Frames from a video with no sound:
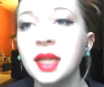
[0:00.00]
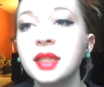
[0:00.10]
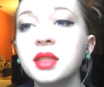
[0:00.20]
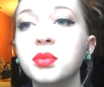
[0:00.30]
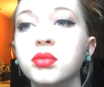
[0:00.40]
It
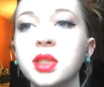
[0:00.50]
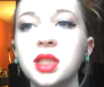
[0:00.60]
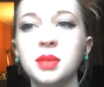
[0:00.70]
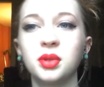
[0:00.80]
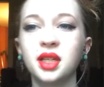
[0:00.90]
is a
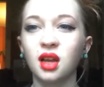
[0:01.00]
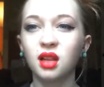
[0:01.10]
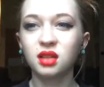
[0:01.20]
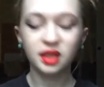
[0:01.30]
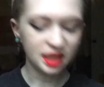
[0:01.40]
really pretty color.